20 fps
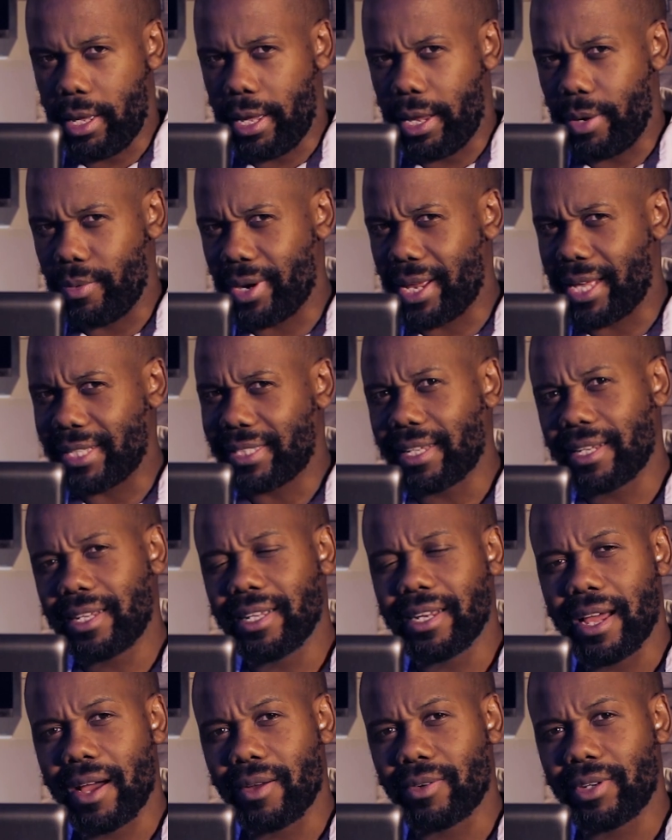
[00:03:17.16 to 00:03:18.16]
And when I
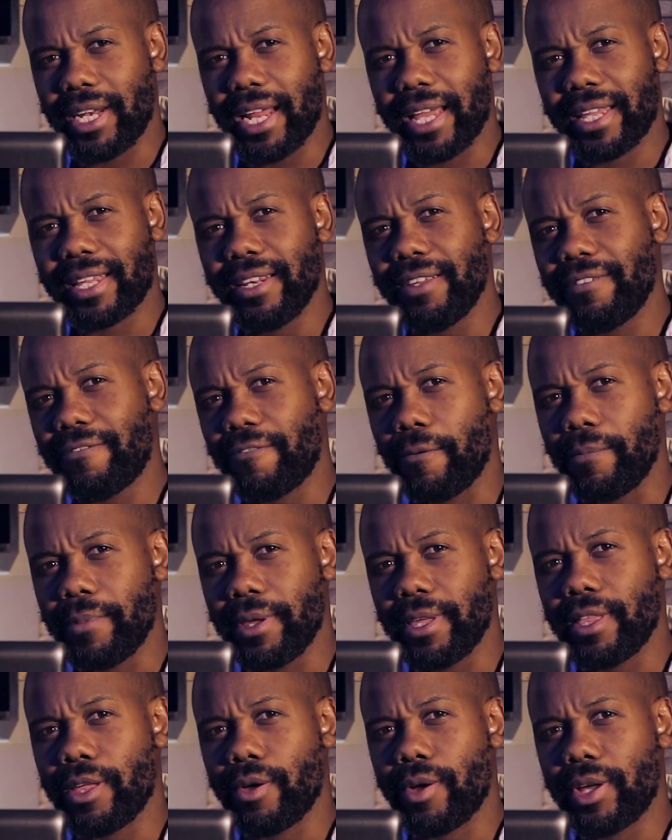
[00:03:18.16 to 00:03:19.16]
started out, luckily for
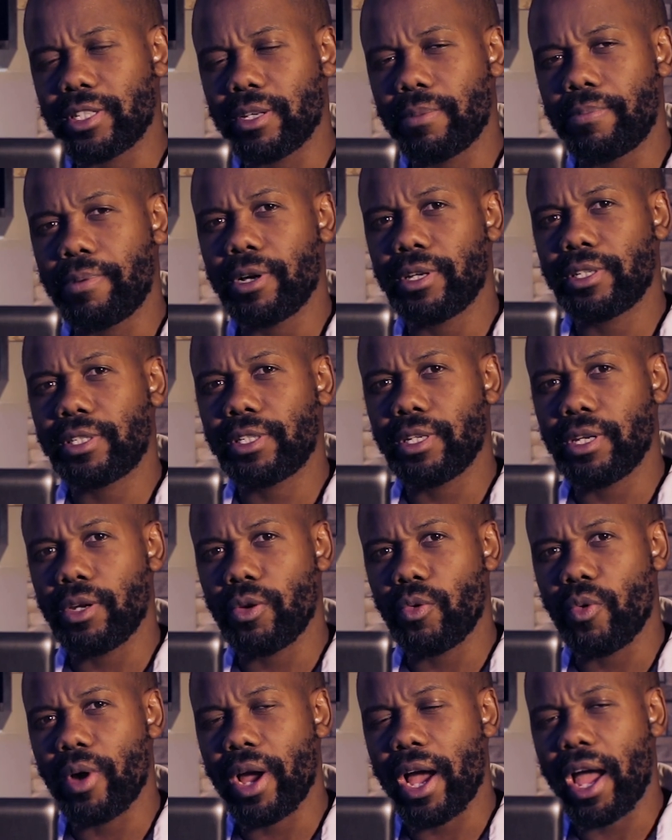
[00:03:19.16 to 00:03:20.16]
me, there was a
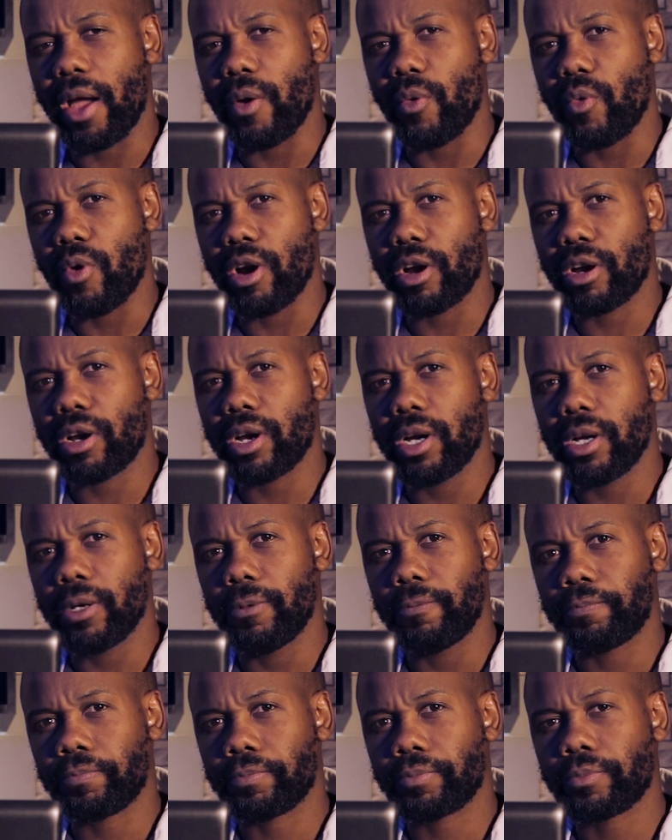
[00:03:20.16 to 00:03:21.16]
person where I work
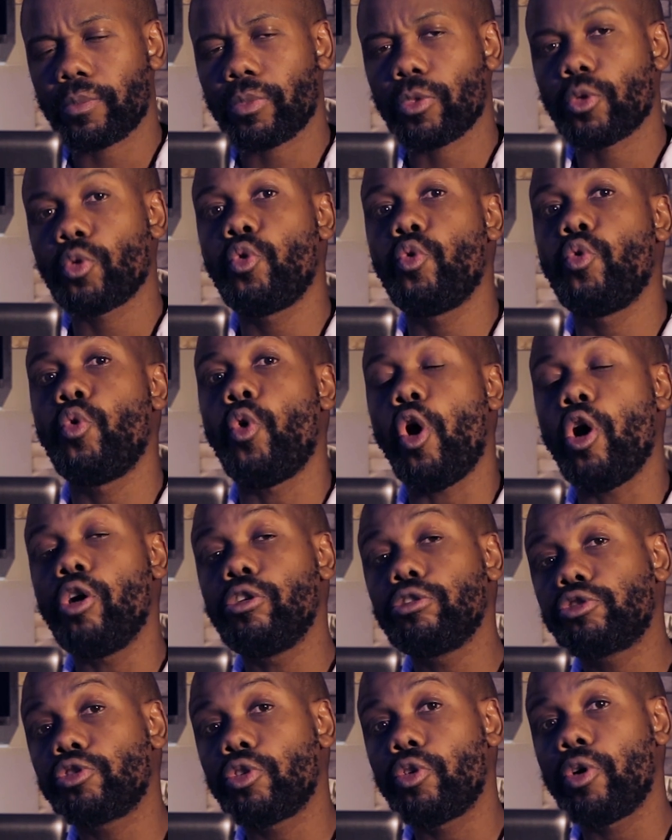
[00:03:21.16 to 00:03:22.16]
who
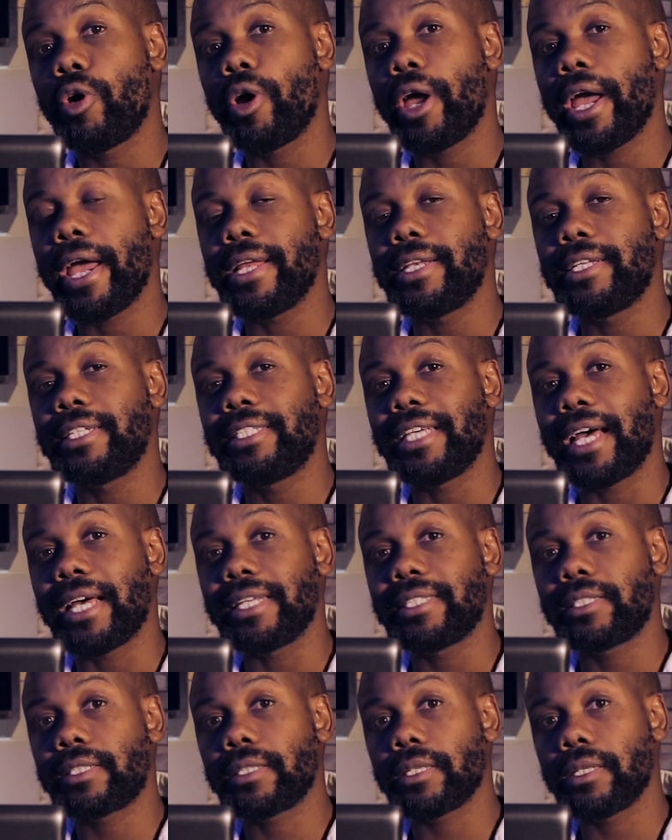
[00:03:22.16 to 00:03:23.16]
also had
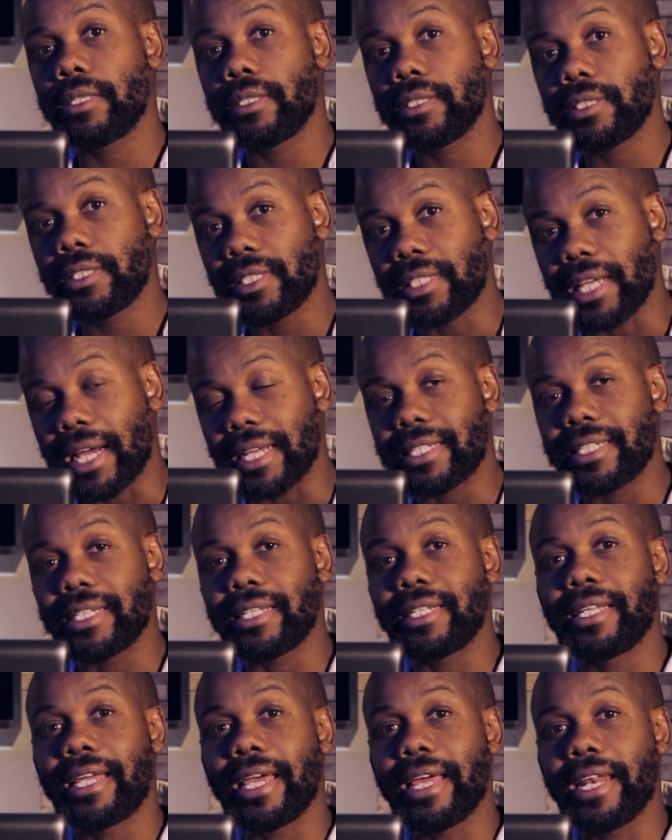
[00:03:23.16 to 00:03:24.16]
just
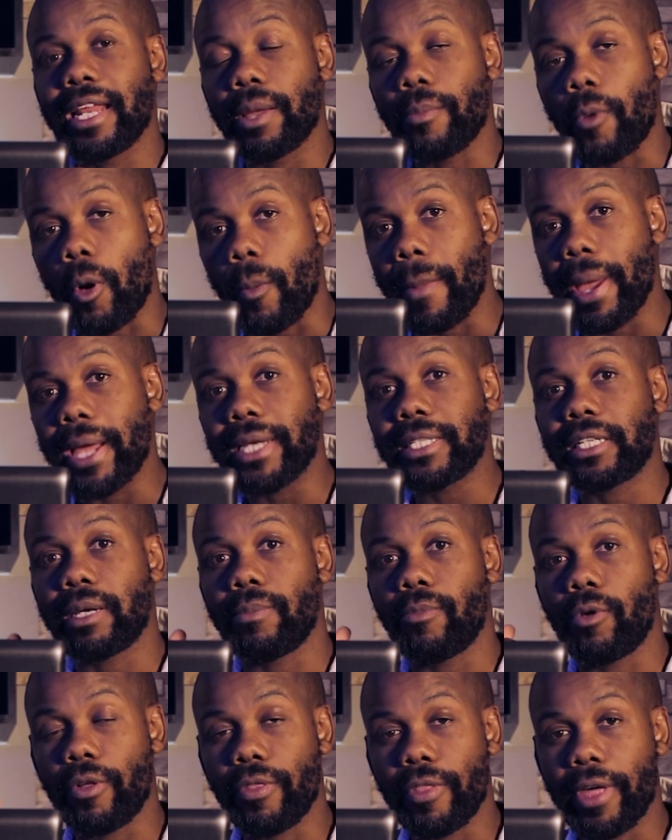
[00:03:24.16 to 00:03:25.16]
started gaining
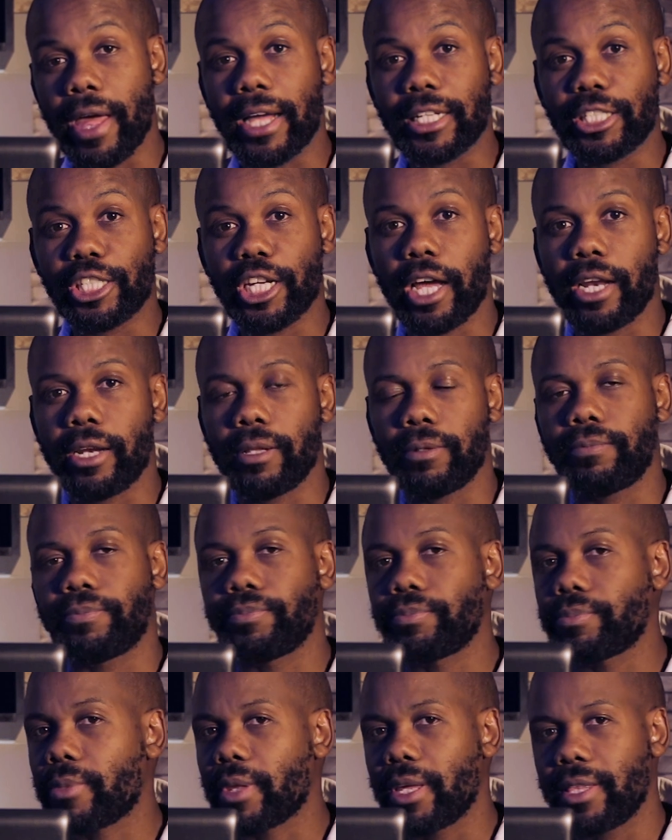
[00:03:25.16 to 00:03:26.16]
momentum on their channel.
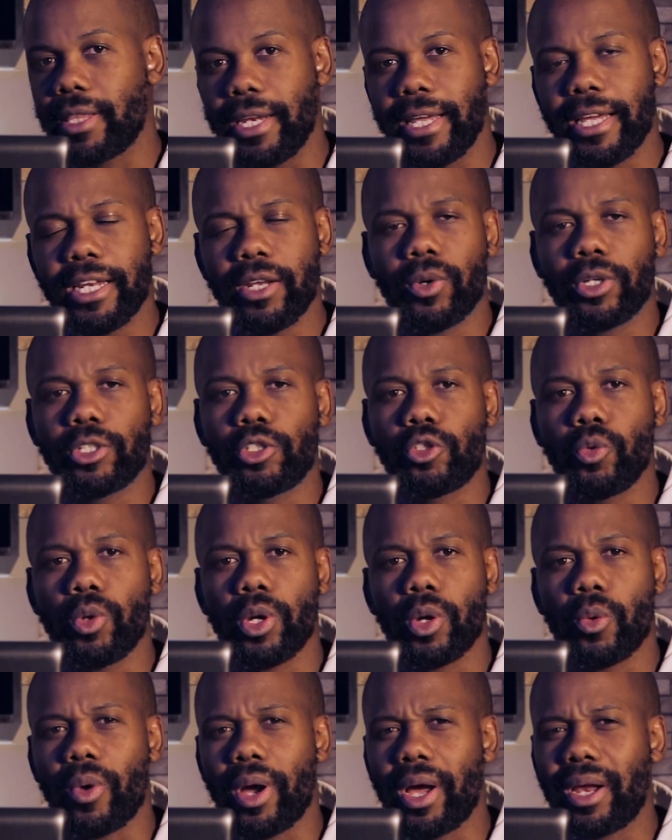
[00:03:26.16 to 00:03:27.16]
The lady was
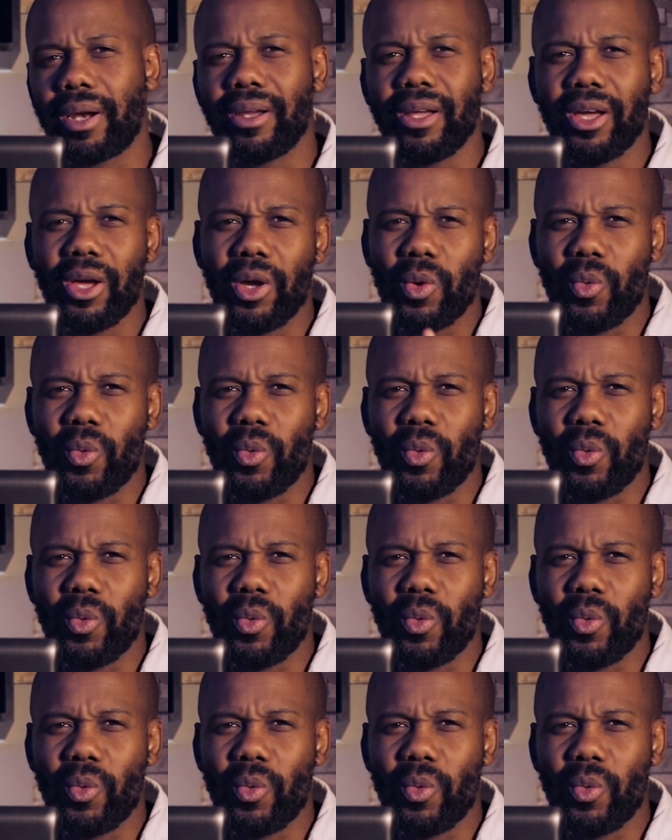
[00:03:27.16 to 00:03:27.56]
doing well.